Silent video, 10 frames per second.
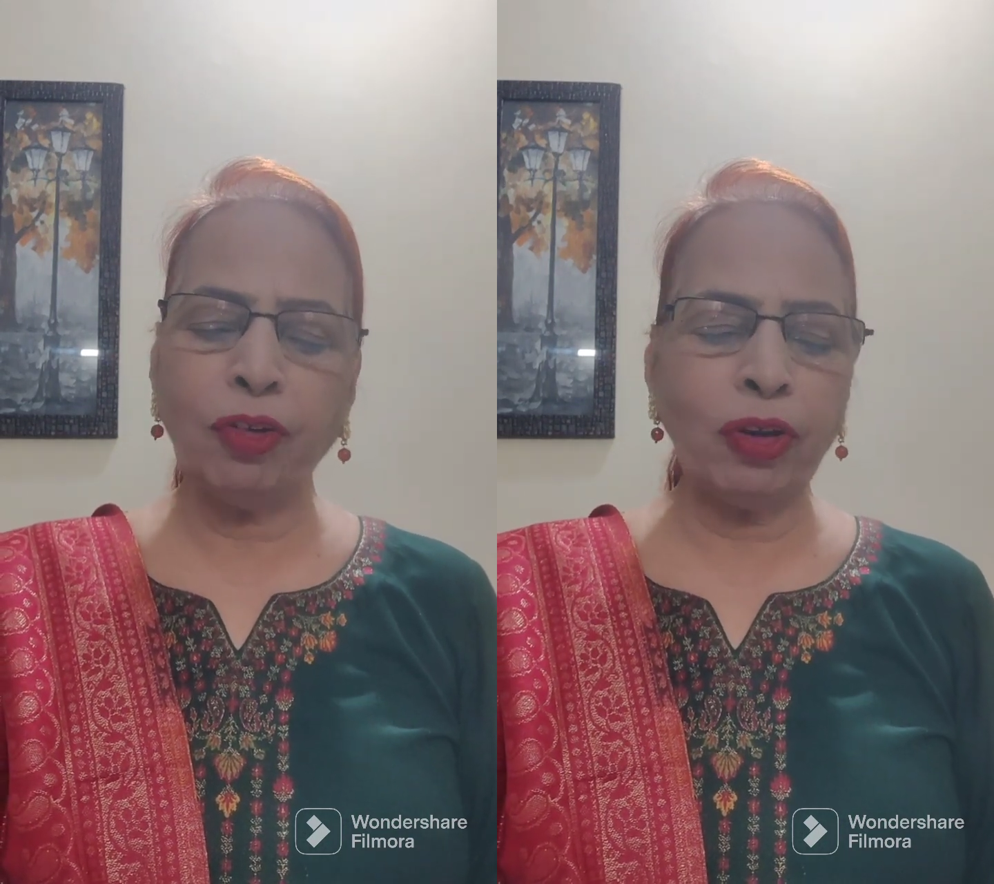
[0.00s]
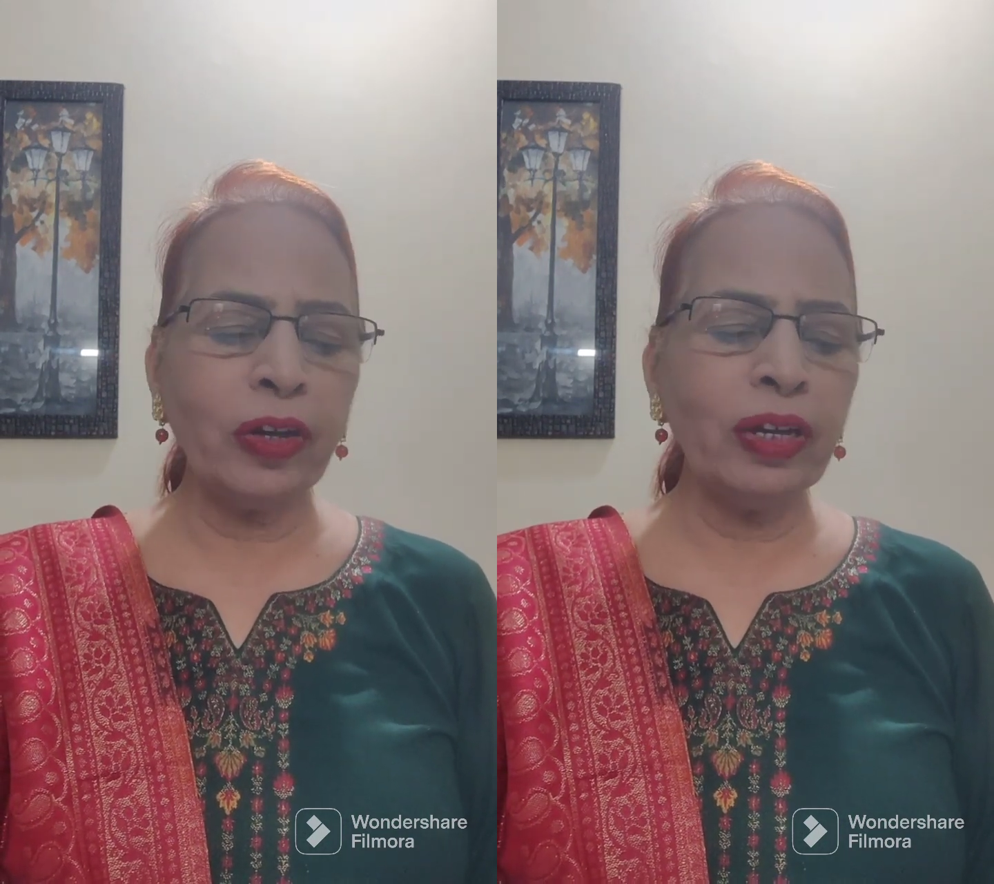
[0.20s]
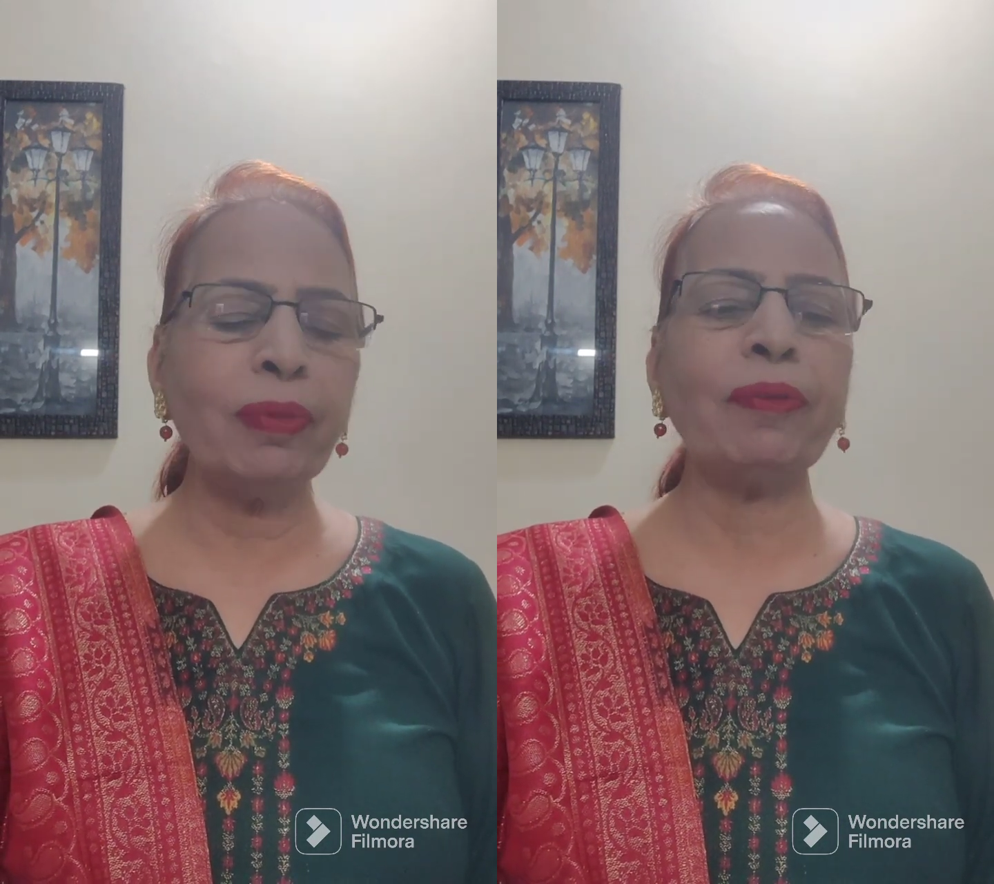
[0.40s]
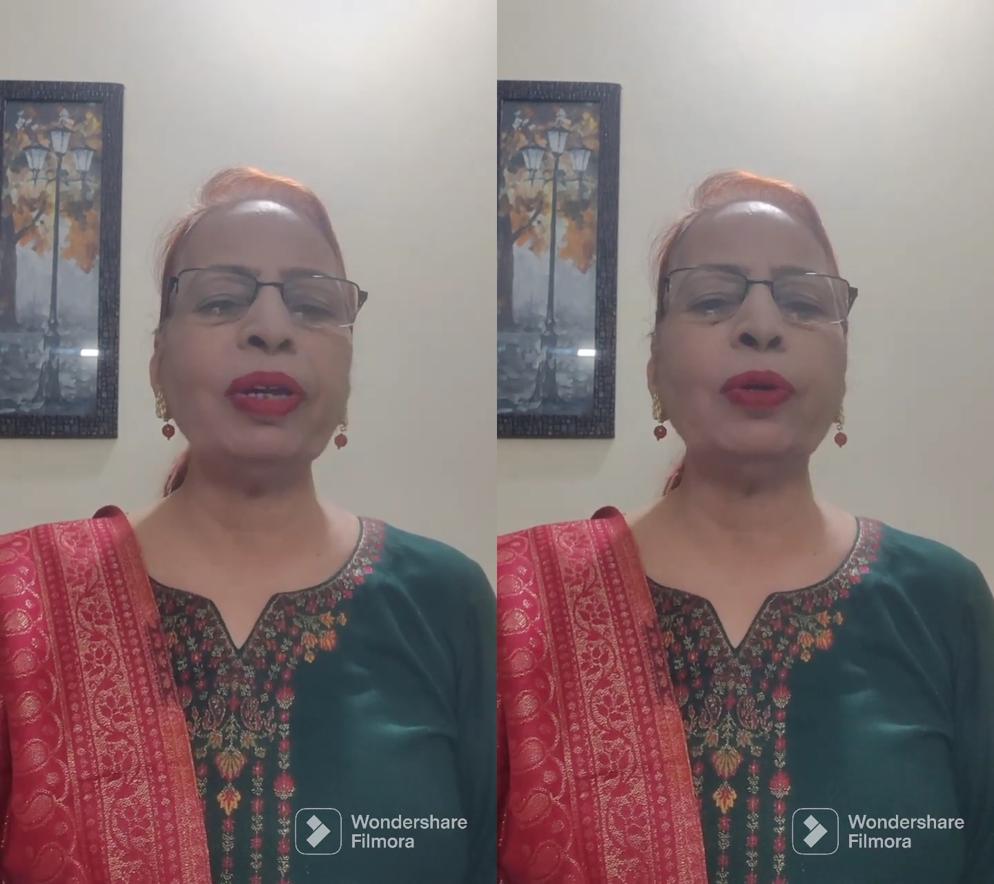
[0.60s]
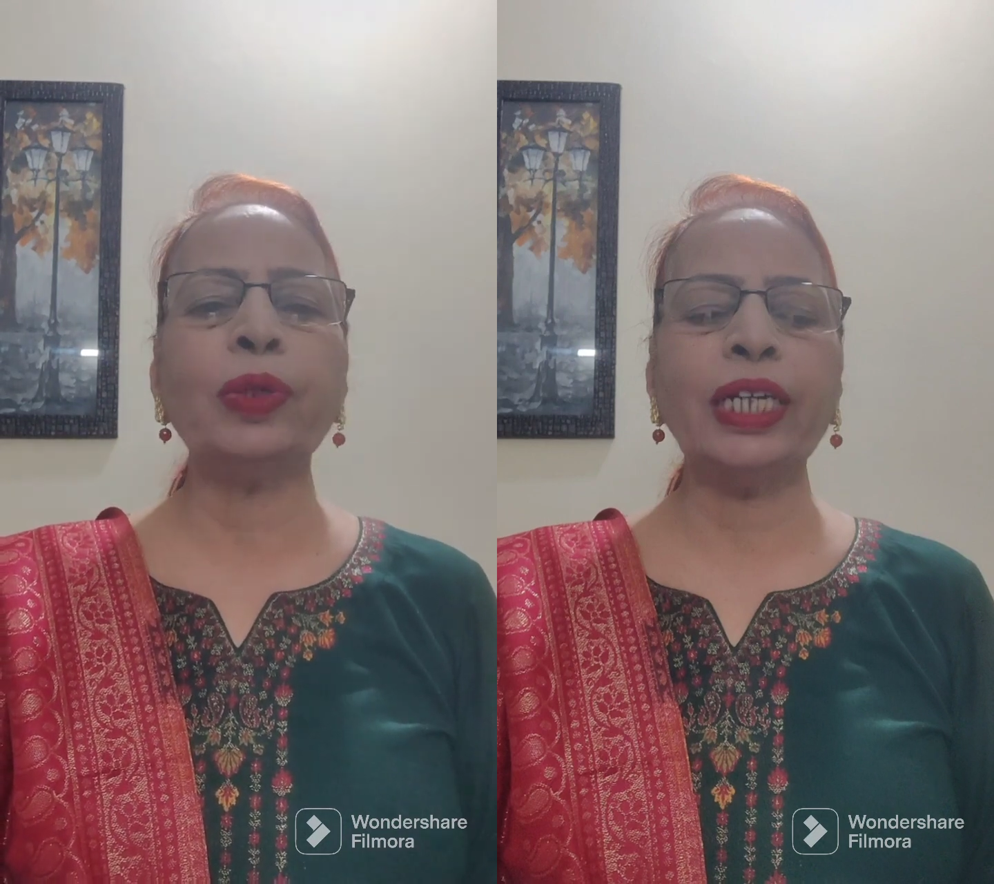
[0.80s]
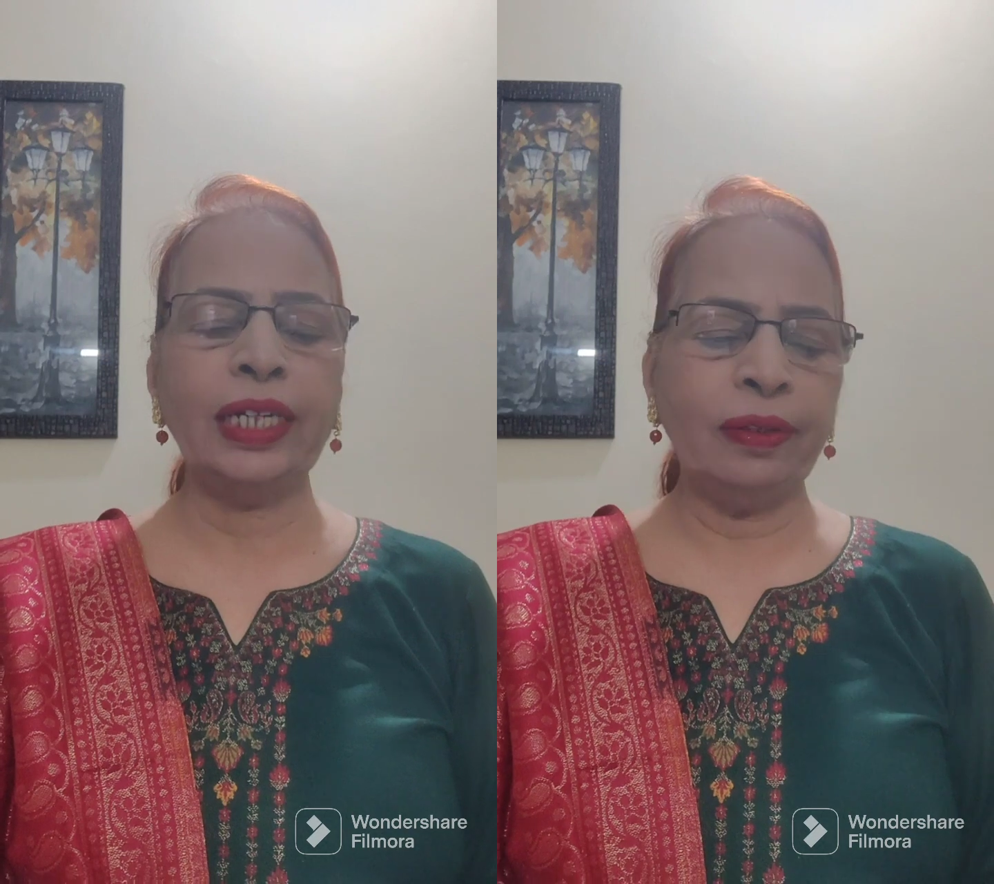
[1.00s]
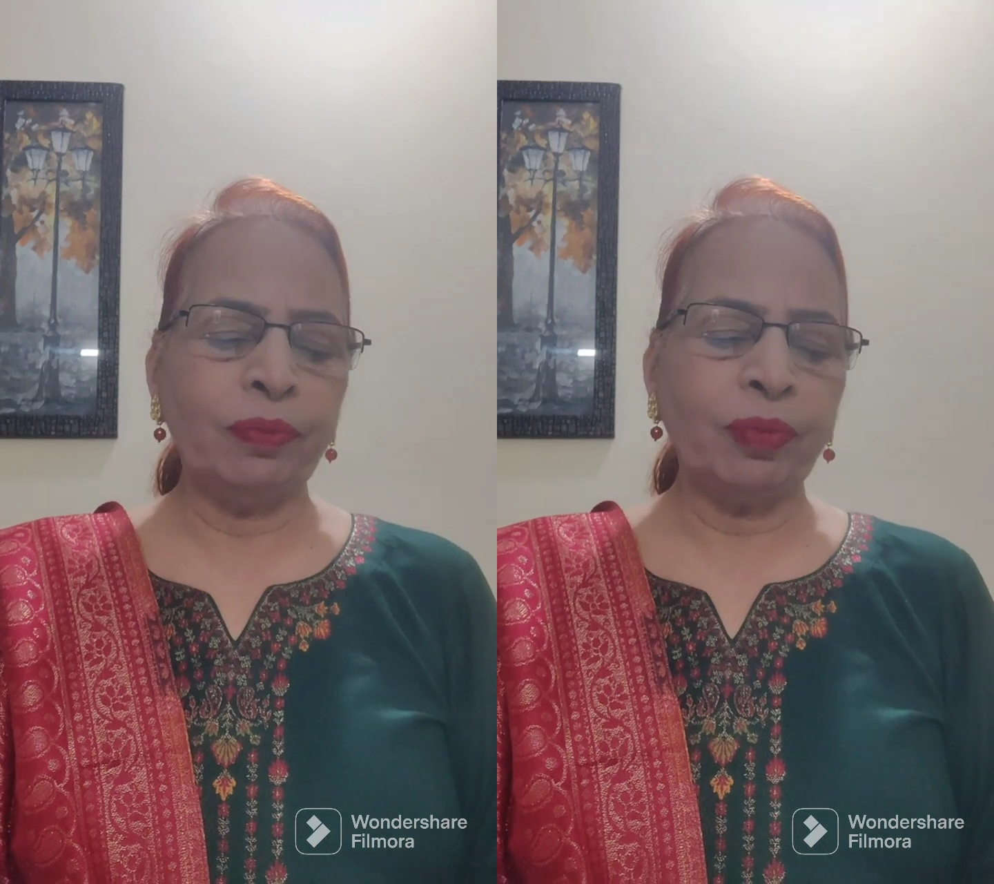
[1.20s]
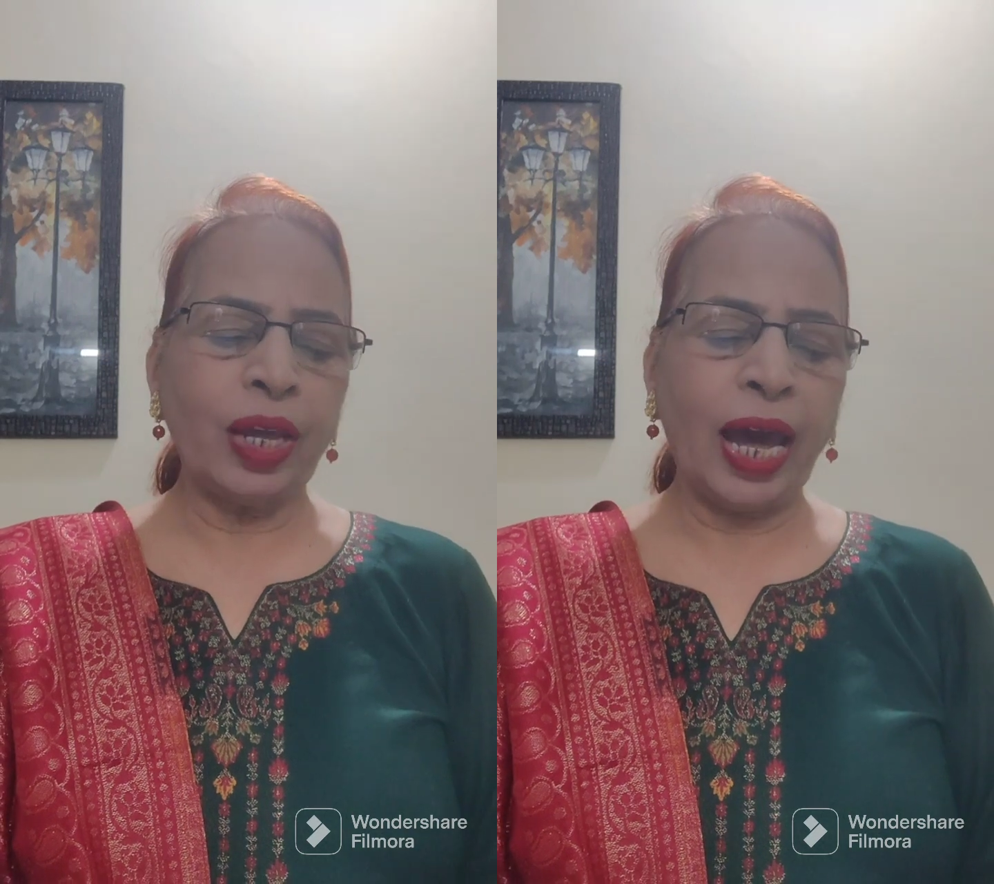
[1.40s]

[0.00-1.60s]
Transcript: following may be noted